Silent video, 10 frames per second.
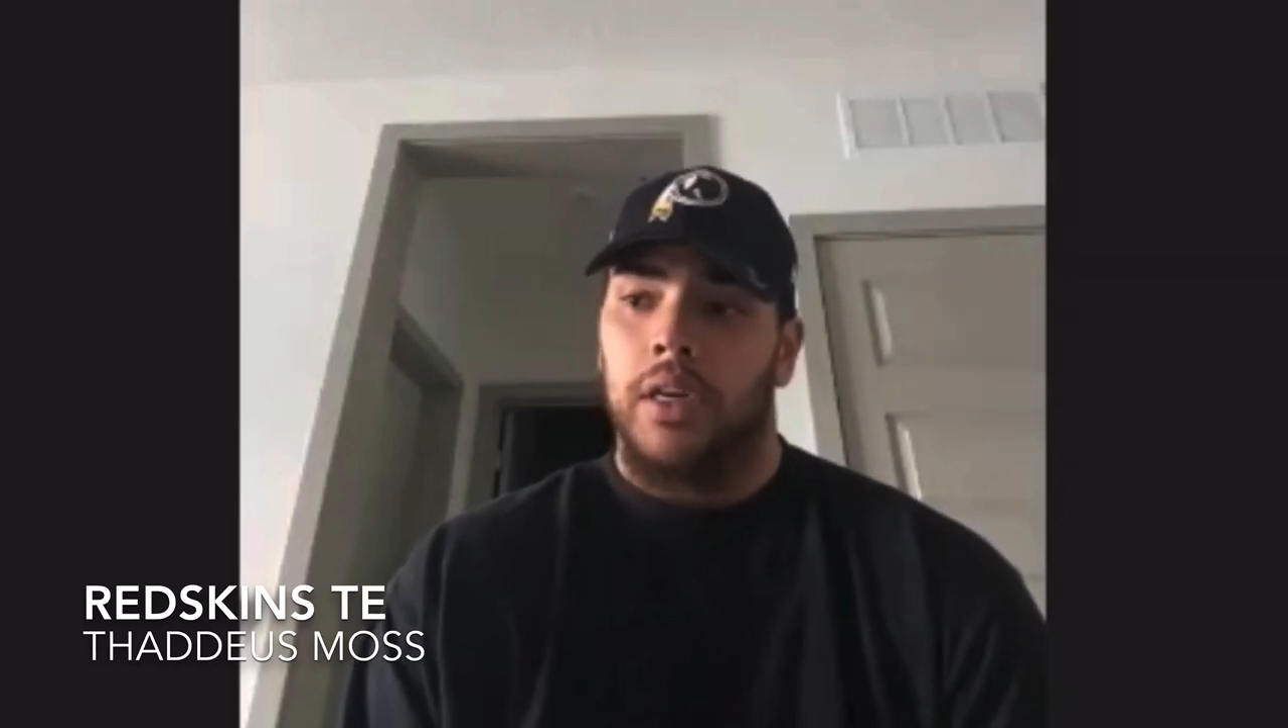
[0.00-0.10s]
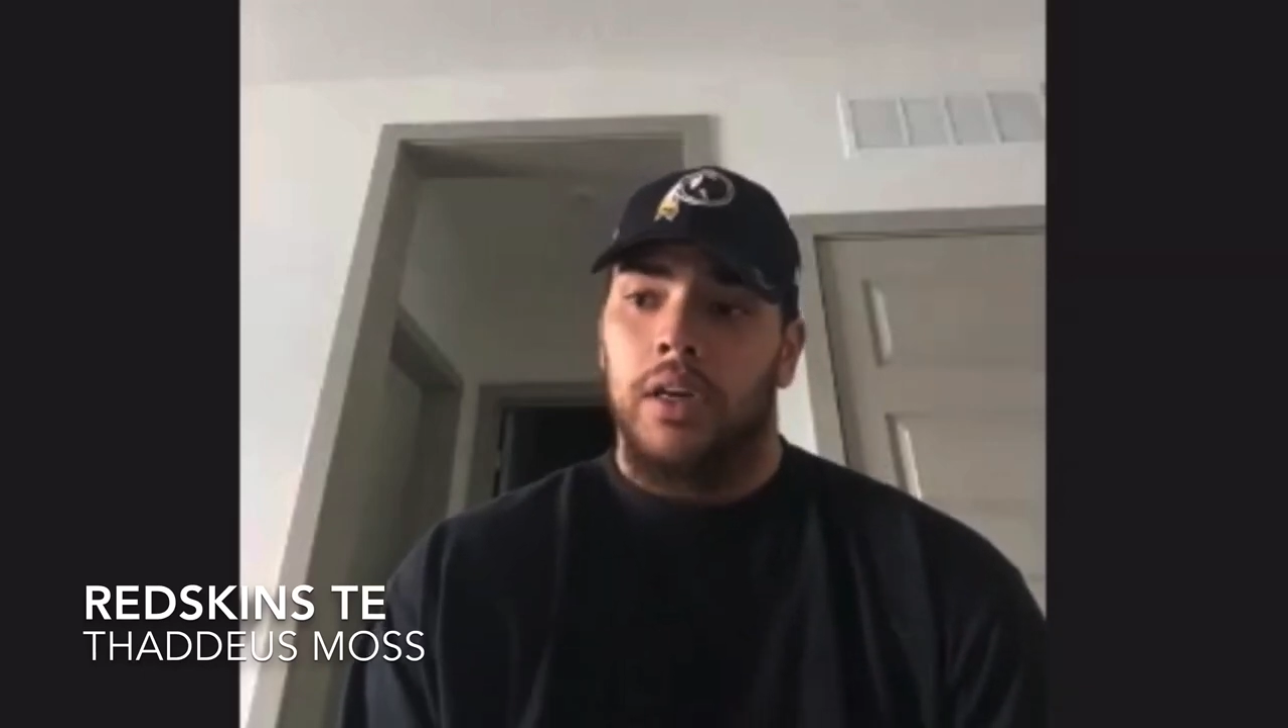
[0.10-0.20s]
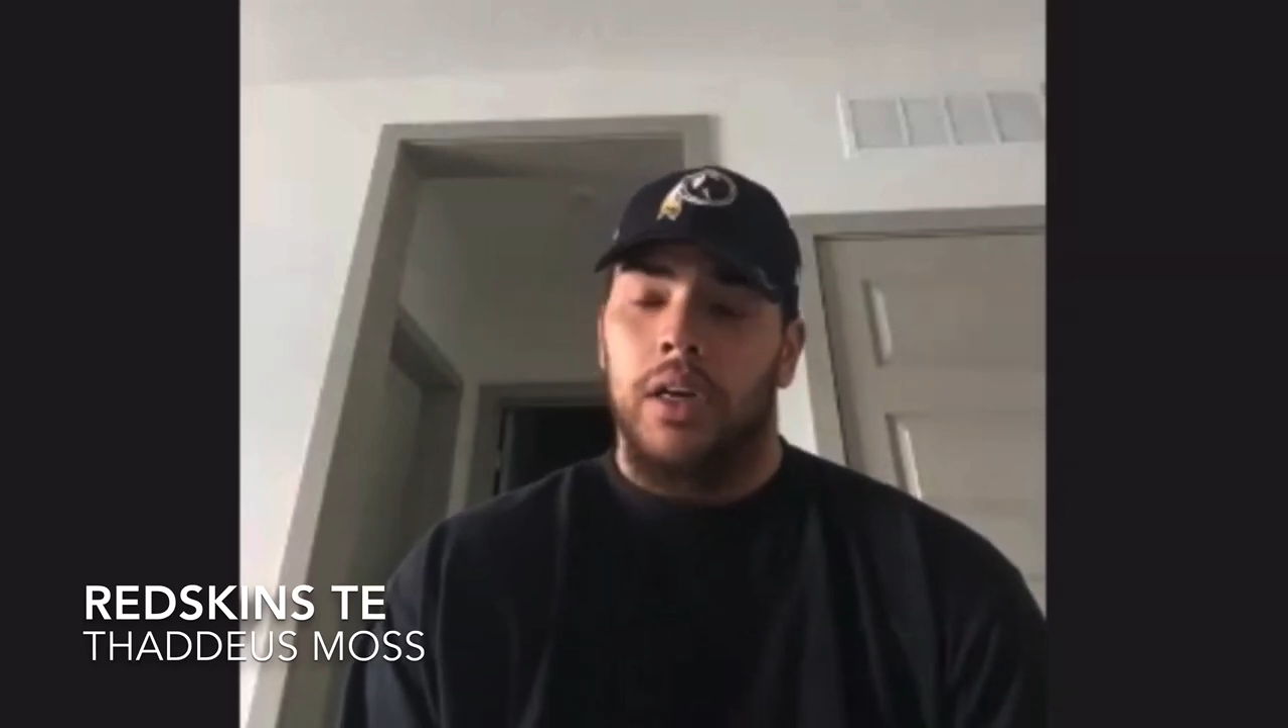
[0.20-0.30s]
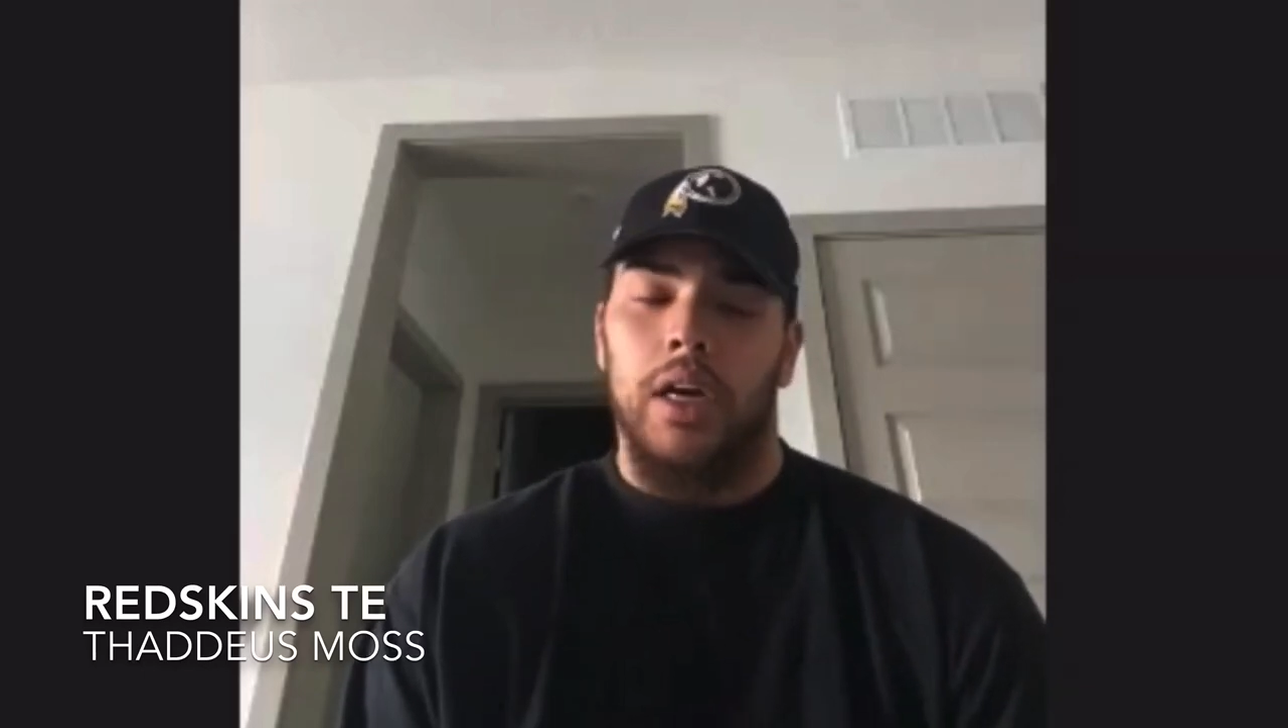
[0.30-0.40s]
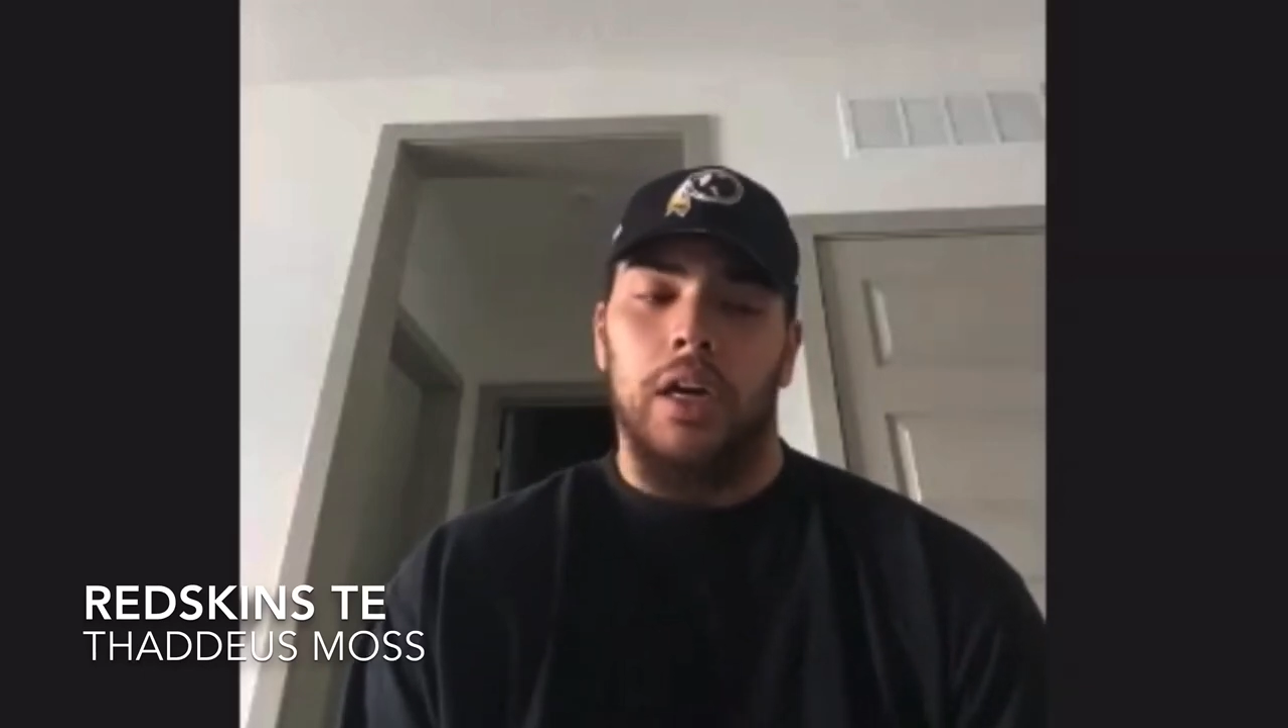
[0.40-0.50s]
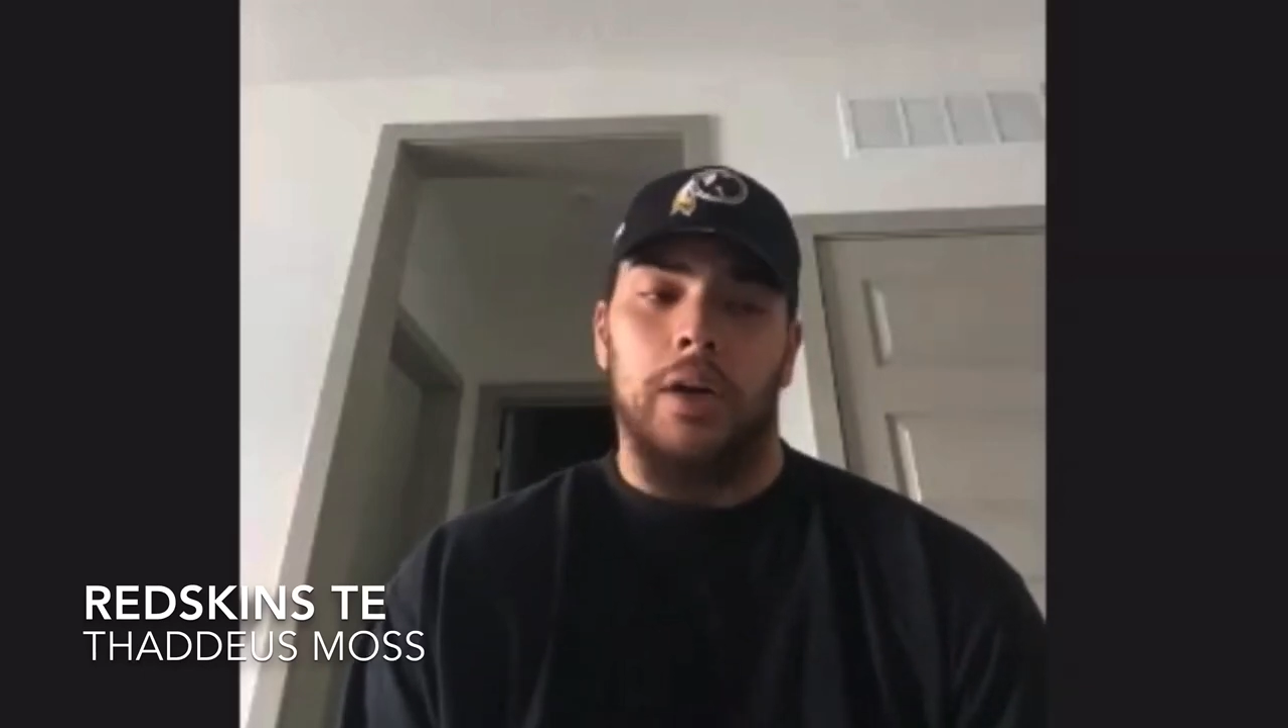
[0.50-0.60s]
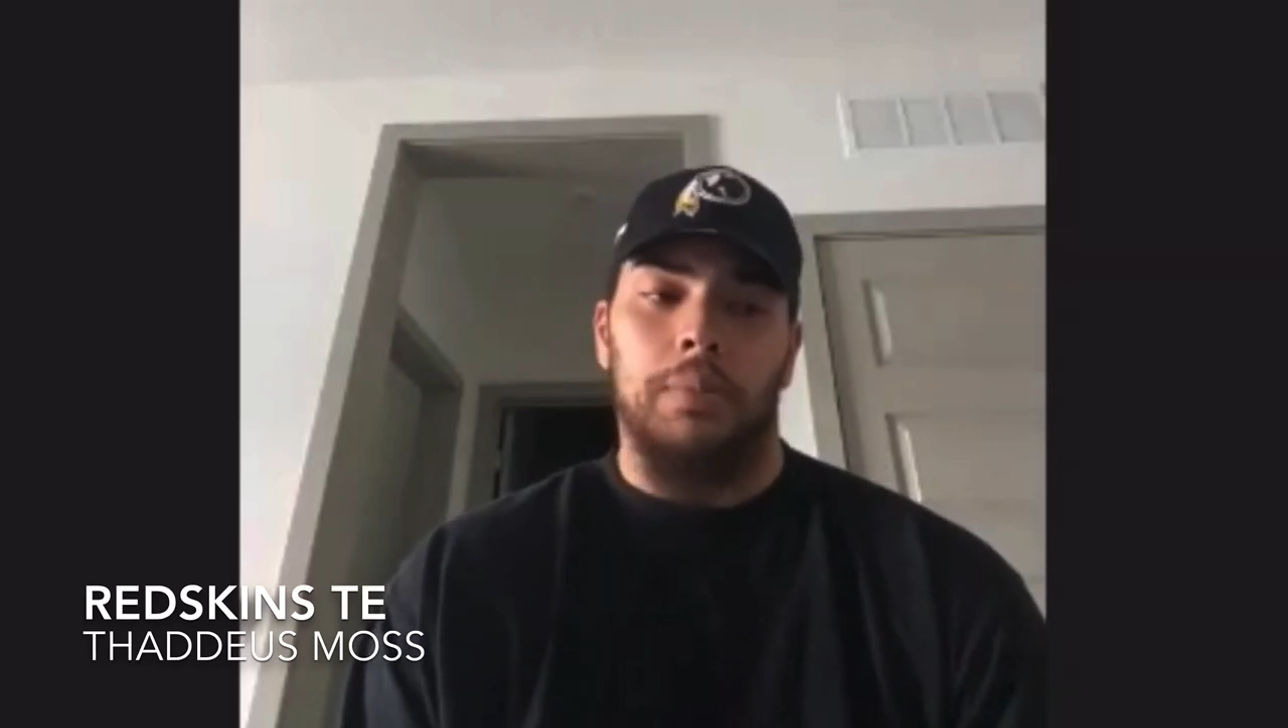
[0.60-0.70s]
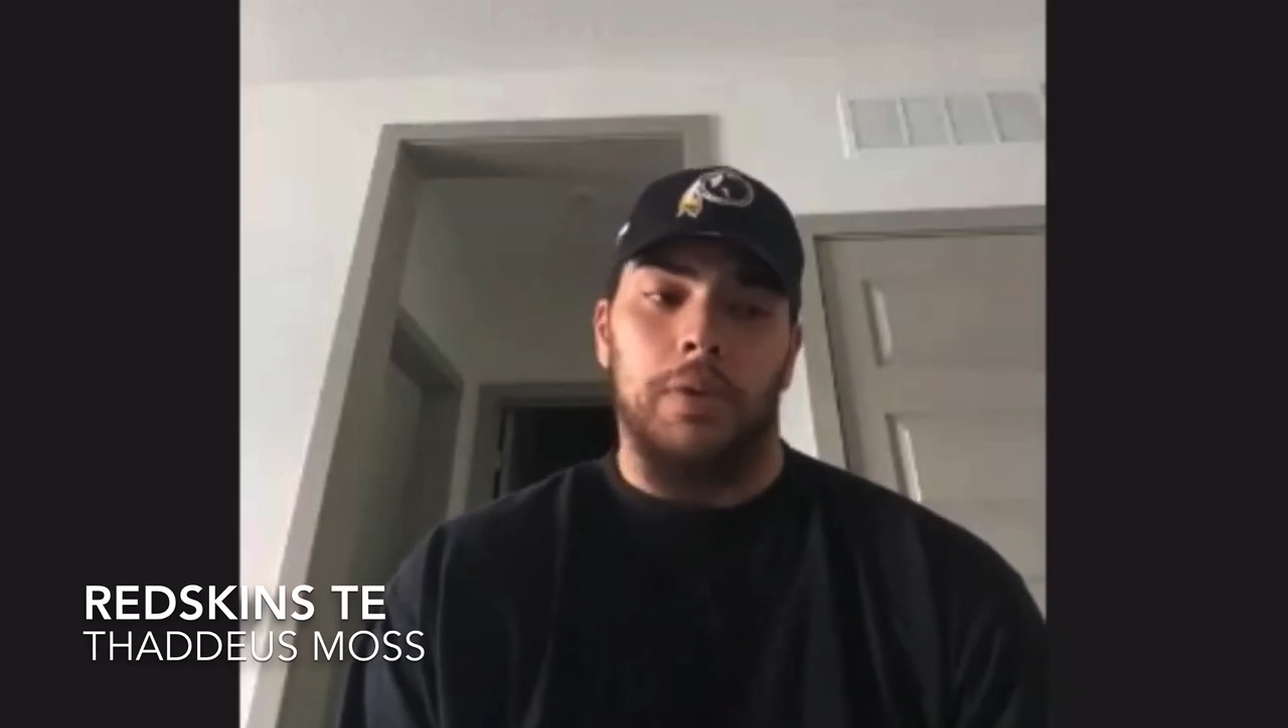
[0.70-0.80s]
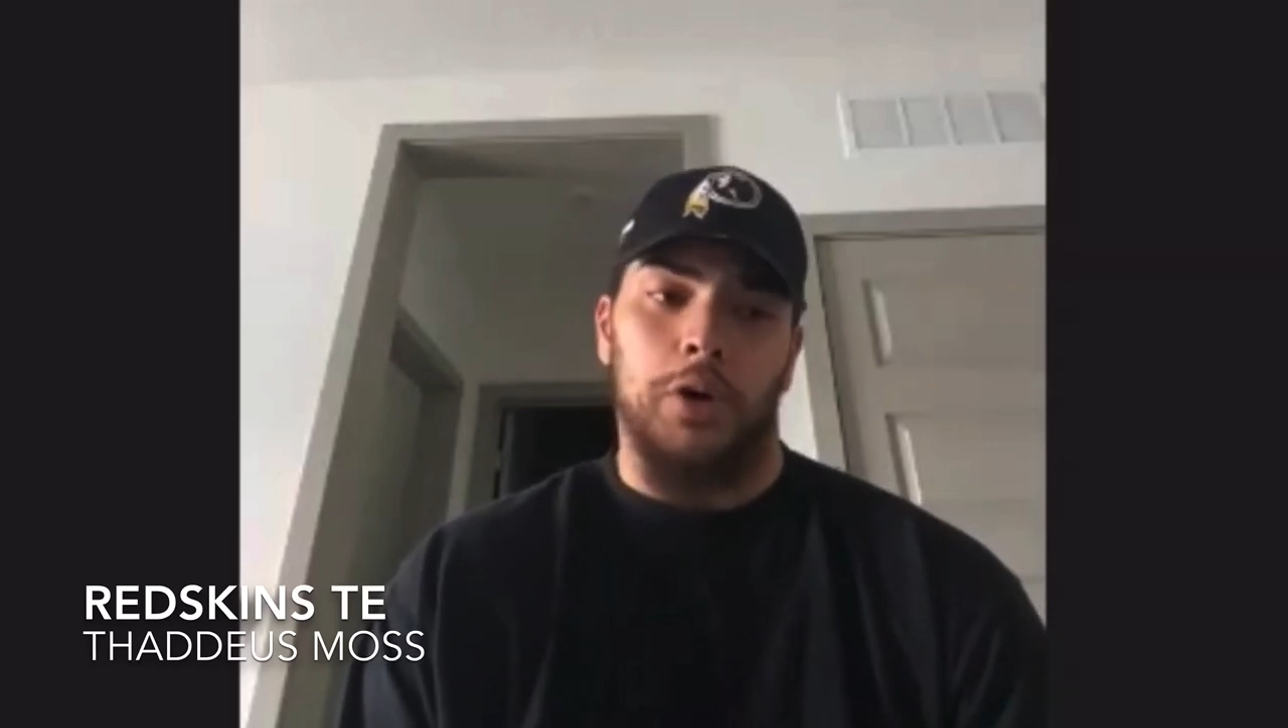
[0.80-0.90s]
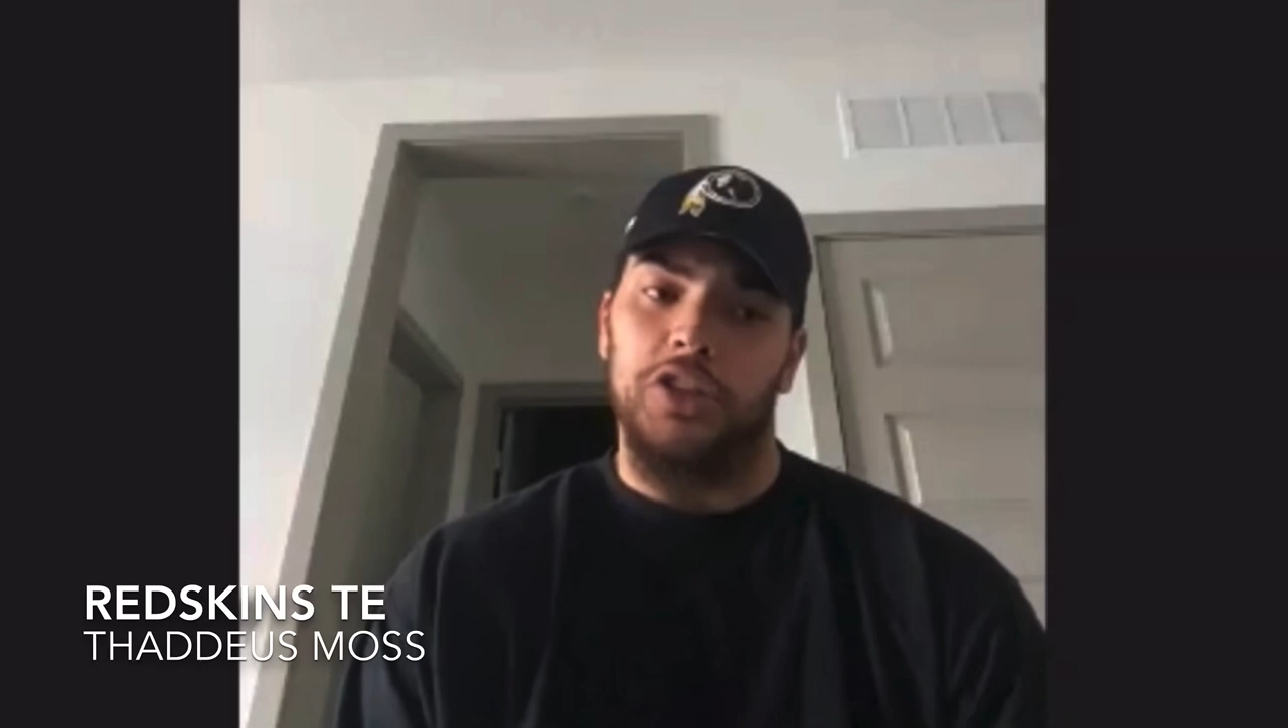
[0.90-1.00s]
um,
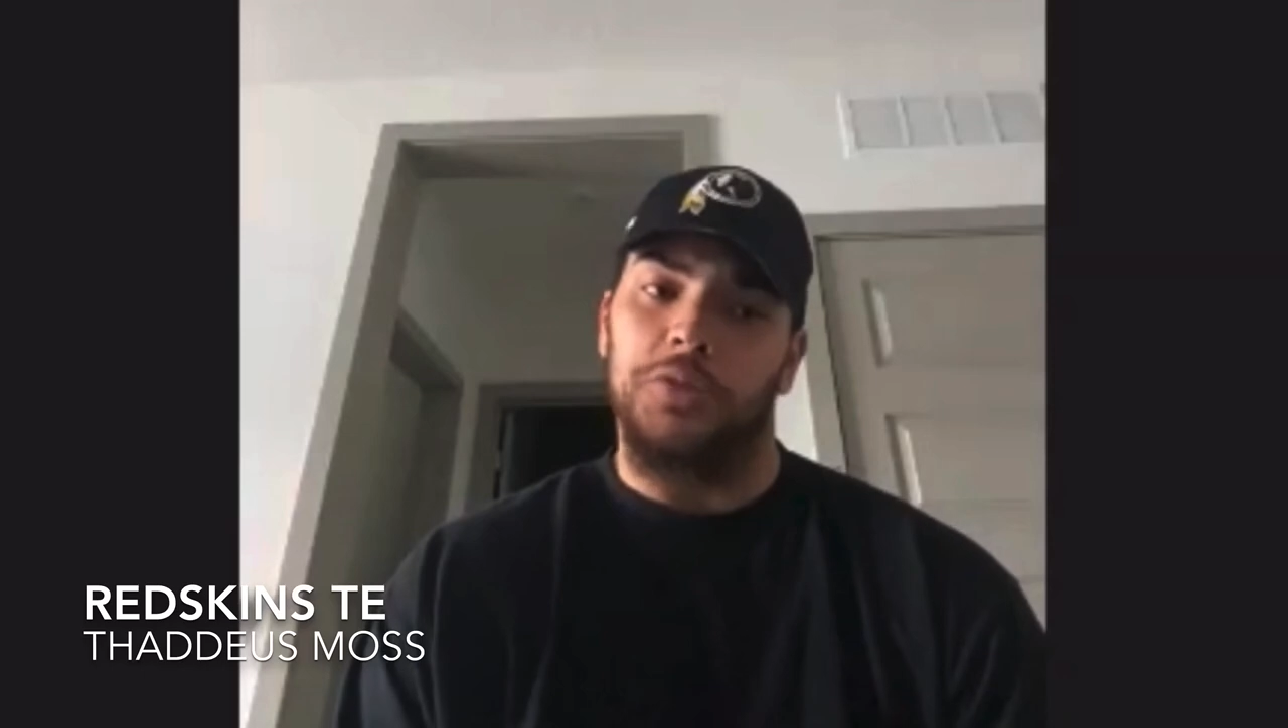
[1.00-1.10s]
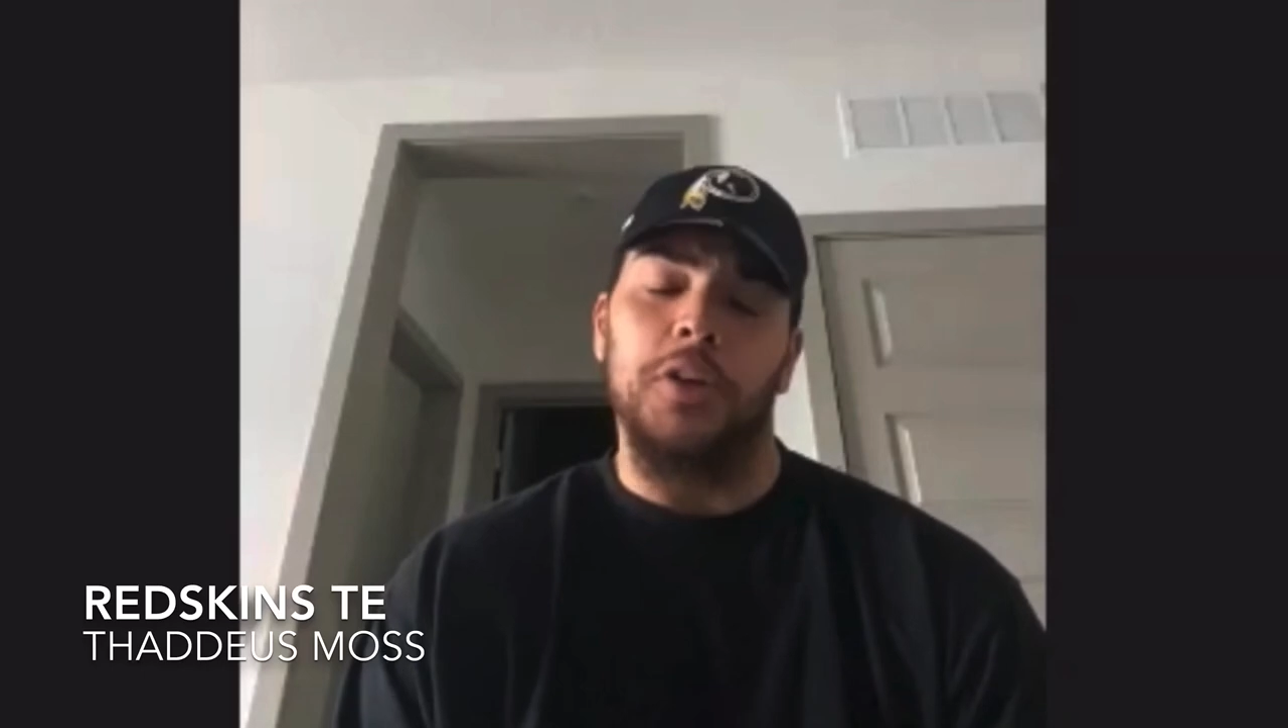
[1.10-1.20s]
or just prove